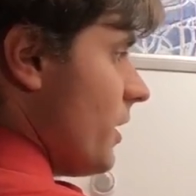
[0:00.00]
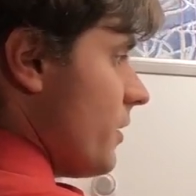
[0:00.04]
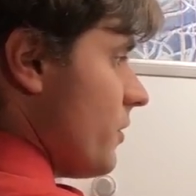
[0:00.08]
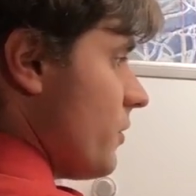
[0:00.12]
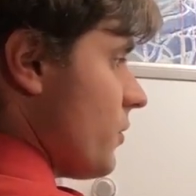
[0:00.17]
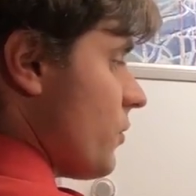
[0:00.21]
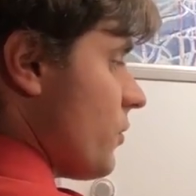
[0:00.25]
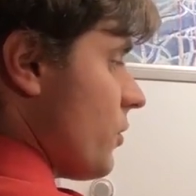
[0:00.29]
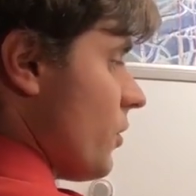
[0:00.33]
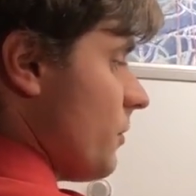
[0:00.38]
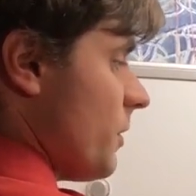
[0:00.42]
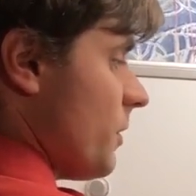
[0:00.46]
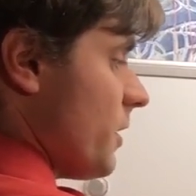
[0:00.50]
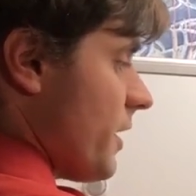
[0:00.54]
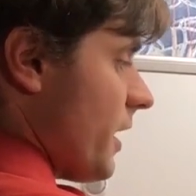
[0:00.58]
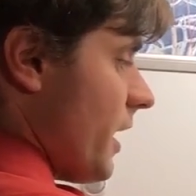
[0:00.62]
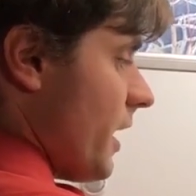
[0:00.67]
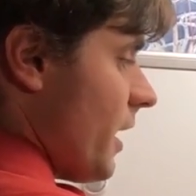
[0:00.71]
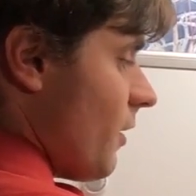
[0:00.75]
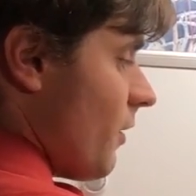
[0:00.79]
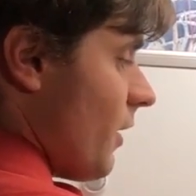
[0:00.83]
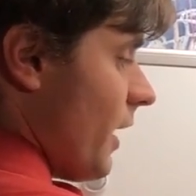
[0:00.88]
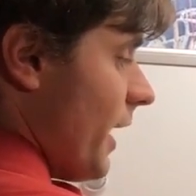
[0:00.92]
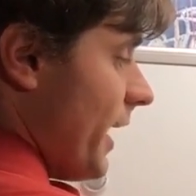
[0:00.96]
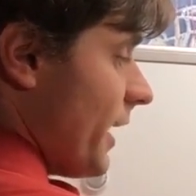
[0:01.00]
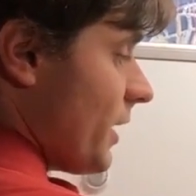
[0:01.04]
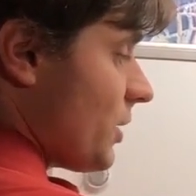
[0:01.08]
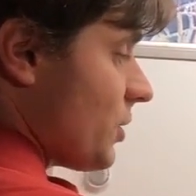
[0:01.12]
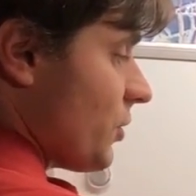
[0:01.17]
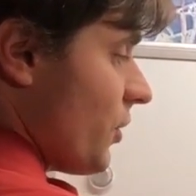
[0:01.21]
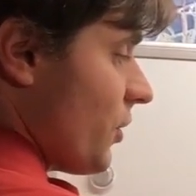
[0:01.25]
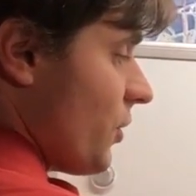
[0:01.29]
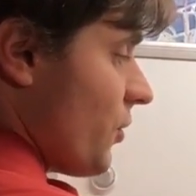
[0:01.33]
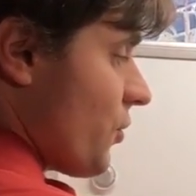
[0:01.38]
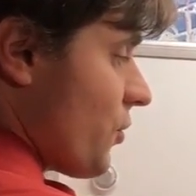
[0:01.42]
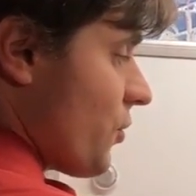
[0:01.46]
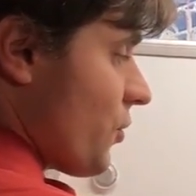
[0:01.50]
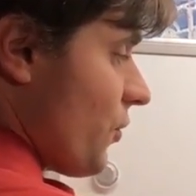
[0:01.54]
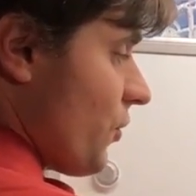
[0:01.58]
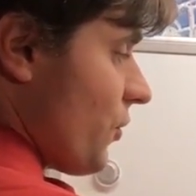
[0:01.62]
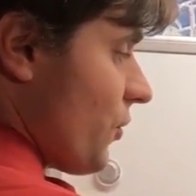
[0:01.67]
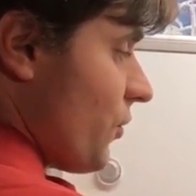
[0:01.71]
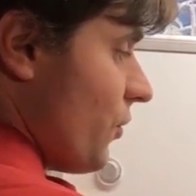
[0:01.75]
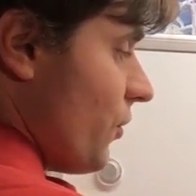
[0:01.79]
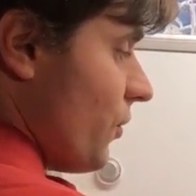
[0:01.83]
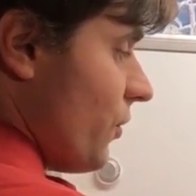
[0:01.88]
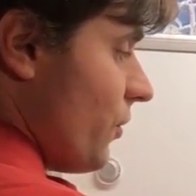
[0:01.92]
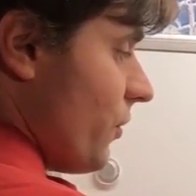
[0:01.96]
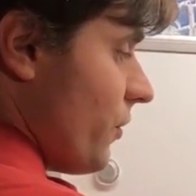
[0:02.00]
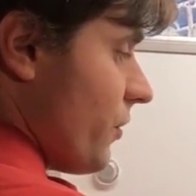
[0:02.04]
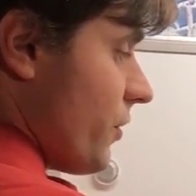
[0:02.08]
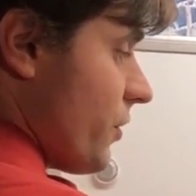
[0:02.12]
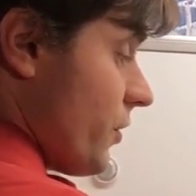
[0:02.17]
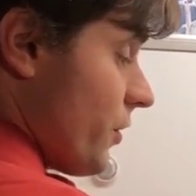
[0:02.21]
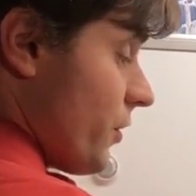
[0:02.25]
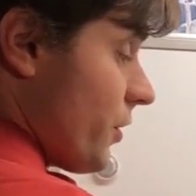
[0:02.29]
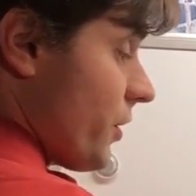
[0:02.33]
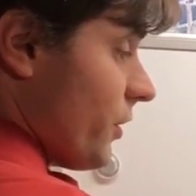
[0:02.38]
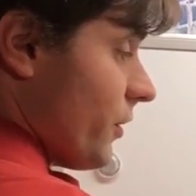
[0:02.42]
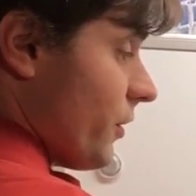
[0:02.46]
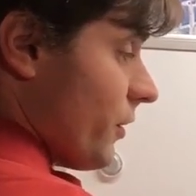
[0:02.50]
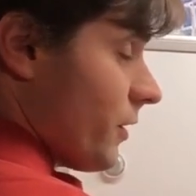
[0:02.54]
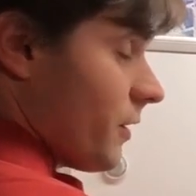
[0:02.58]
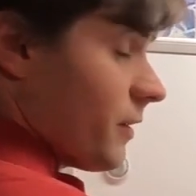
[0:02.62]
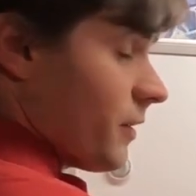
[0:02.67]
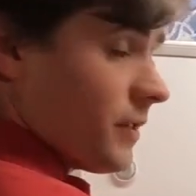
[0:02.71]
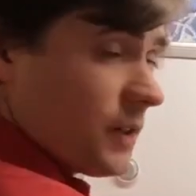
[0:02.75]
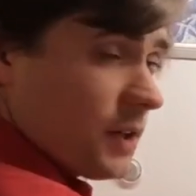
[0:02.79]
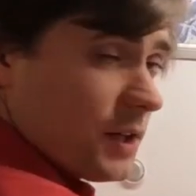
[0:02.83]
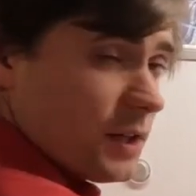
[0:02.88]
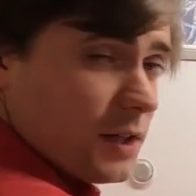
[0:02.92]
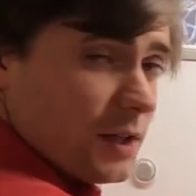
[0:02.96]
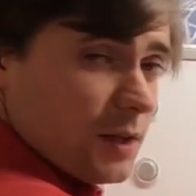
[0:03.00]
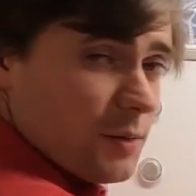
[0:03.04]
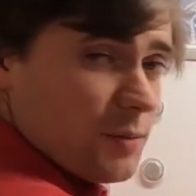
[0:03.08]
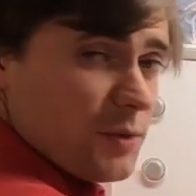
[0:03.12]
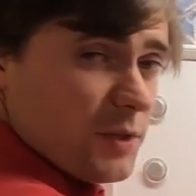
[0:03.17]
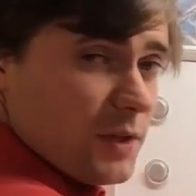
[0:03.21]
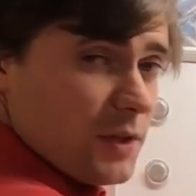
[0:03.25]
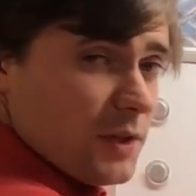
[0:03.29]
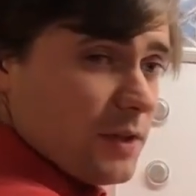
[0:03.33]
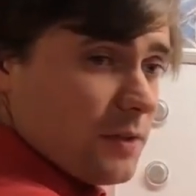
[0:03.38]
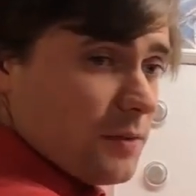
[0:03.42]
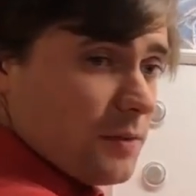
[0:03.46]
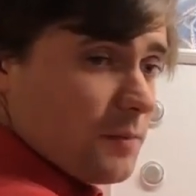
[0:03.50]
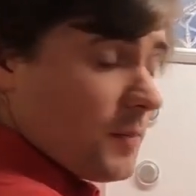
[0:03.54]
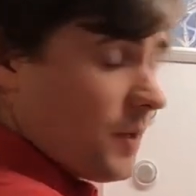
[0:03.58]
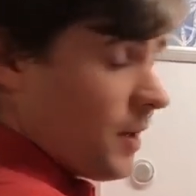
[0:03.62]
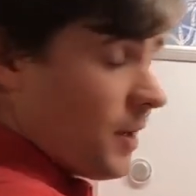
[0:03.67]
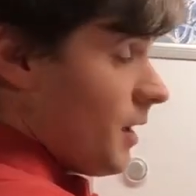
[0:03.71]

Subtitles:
determines how actually circular the ellipse is.